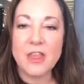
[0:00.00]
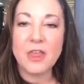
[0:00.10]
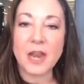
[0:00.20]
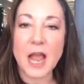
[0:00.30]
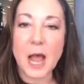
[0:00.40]

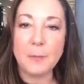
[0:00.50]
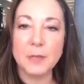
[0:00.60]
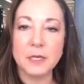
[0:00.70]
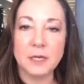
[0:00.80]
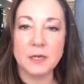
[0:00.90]
that
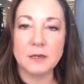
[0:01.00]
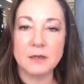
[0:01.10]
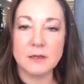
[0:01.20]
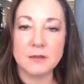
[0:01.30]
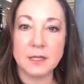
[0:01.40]
happen
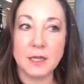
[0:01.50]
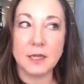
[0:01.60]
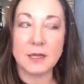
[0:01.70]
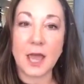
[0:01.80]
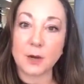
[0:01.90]
in
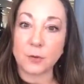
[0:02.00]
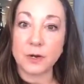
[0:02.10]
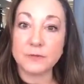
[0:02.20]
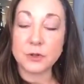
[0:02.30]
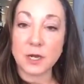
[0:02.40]
the
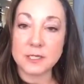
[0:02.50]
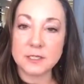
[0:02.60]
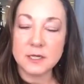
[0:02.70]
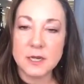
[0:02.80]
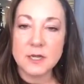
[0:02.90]
category of
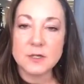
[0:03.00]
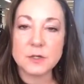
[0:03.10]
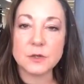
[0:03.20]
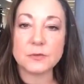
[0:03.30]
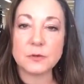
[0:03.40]
trust.
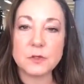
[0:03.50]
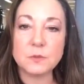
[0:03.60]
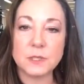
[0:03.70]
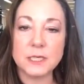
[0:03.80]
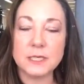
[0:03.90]
So the first
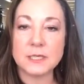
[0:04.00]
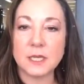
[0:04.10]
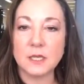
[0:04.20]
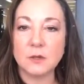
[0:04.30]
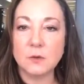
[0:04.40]
one is
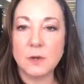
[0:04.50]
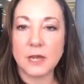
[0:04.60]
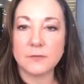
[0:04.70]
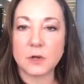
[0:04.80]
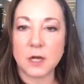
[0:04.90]
that you
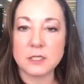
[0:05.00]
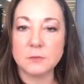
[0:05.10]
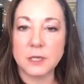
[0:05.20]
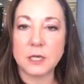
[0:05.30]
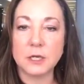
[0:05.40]
have got to
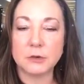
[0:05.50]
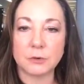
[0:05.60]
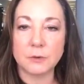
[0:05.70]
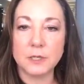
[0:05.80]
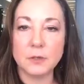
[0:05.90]
be
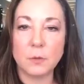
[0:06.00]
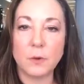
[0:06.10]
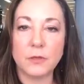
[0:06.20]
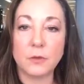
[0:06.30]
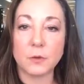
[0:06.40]
congruent
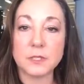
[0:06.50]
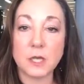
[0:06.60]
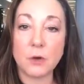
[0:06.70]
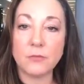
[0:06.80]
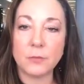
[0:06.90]
with
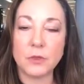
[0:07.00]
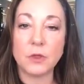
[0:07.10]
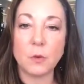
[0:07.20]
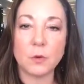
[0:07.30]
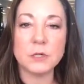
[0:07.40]
yourself,
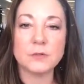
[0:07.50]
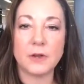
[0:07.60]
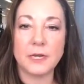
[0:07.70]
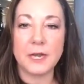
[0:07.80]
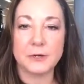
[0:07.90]
with your
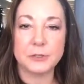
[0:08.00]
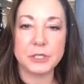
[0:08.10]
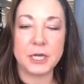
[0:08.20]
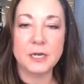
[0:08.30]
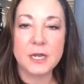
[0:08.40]
divine
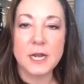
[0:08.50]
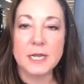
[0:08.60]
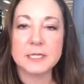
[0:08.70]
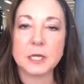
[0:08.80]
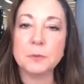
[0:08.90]
energy.
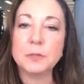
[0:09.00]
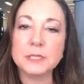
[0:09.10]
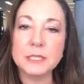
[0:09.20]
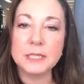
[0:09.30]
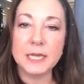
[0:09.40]
It's a
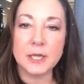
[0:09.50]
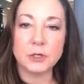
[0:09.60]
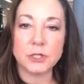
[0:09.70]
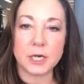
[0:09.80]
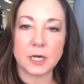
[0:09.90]
completely
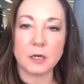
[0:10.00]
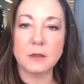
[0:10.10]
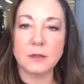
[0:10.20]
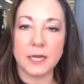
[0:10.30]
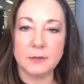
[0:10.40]
energetic
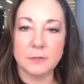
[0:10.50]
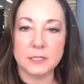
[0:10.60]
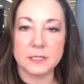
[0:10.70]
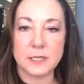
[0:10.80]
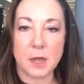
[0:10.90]

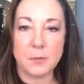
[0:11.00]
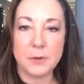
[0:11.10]
alignment step.